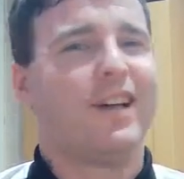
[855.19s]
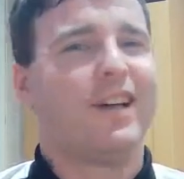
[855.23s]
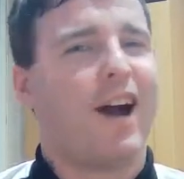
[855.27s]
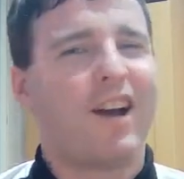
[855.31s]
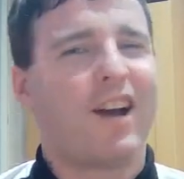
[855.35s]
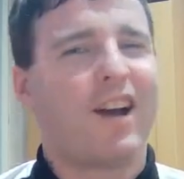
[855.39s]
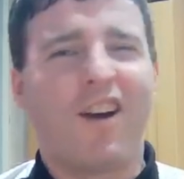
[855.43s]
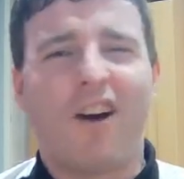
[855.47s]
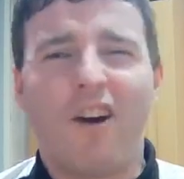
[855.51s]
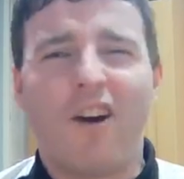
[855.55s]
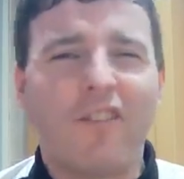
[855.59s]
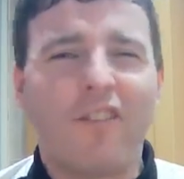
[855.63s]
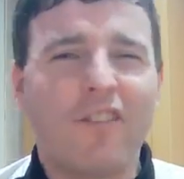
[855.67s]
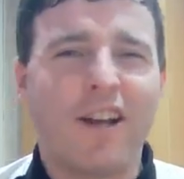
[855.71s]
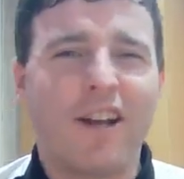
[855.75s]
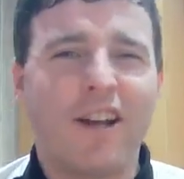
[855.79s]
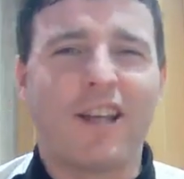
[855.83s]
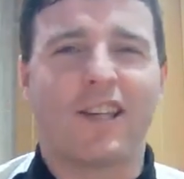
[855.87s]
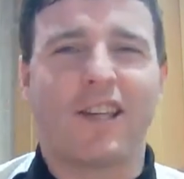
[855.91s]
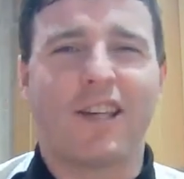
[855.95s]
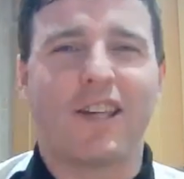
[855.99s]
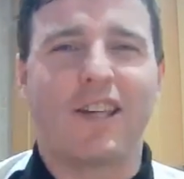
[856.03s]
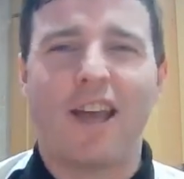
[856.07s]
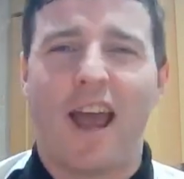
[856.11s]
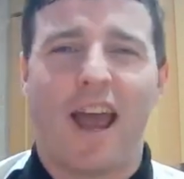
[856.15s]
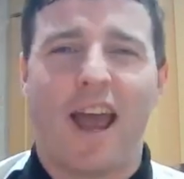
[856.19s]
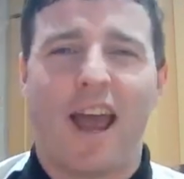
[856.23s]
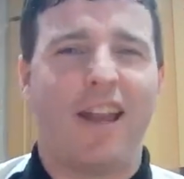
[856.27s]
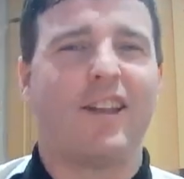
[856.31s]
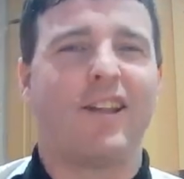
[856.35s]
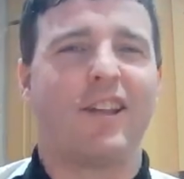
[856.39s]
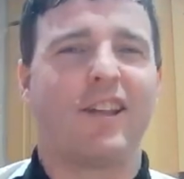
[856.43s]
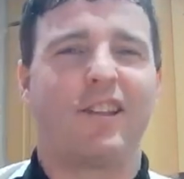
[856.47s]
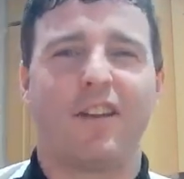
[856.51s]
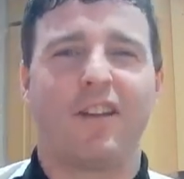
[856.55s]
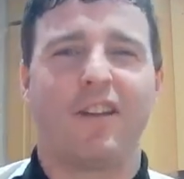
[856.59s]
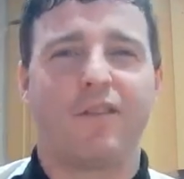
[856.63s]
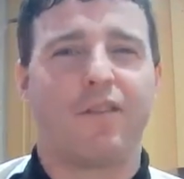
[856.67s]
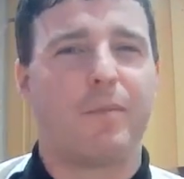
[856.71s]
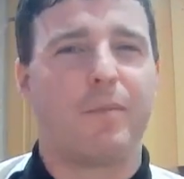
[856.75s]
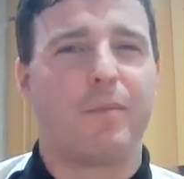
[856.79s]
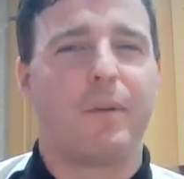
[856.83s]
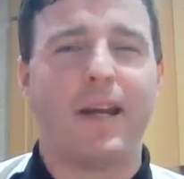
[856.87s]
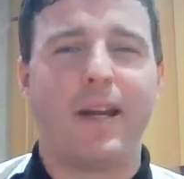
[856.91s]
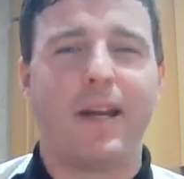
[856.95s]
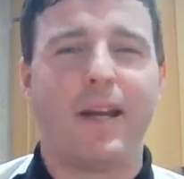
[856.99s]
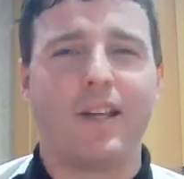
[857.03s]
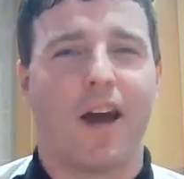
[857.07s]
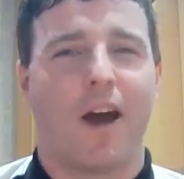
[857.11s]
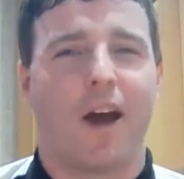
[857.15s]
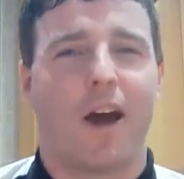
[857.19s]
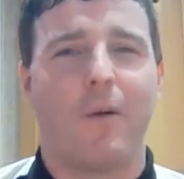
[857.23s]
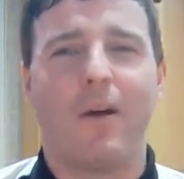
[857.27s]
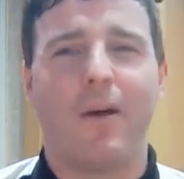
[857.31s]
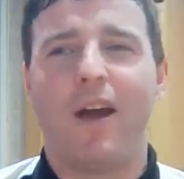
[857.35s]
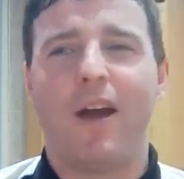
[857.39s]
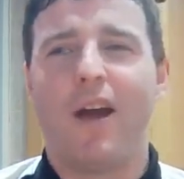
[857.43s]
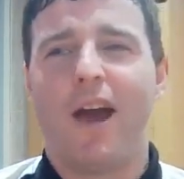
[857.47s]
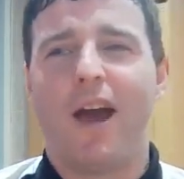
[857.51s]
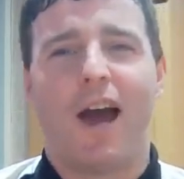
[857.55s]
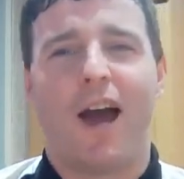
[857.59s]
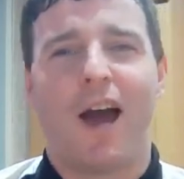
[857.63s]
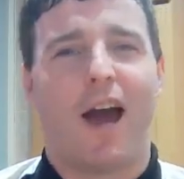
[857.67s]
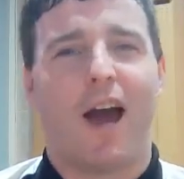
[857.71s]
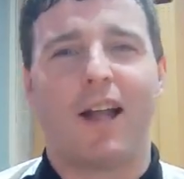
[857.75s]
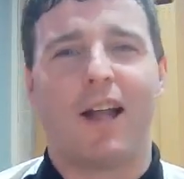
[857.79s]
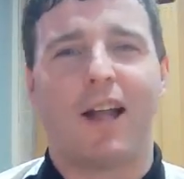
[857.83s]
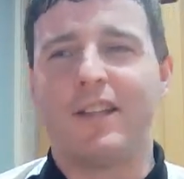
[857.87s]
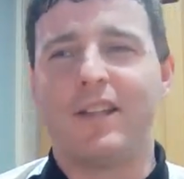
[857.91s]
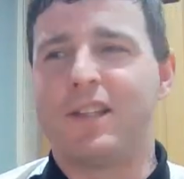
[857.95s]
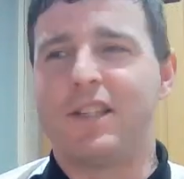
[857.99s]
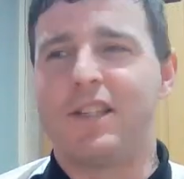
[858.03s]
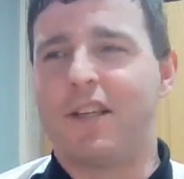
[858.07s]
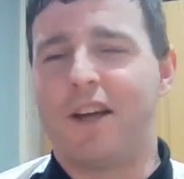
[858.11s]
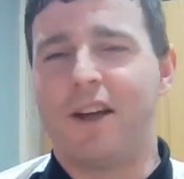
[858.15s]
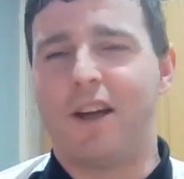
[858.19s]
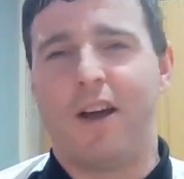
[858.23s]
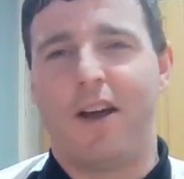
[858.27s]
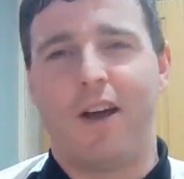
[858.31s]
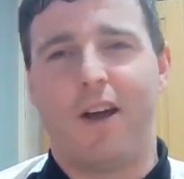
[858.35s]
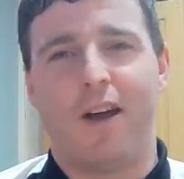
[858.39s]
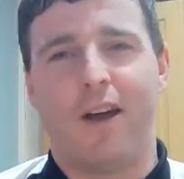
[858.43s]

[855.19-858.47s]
I can't really see Henderson, Fabinho and...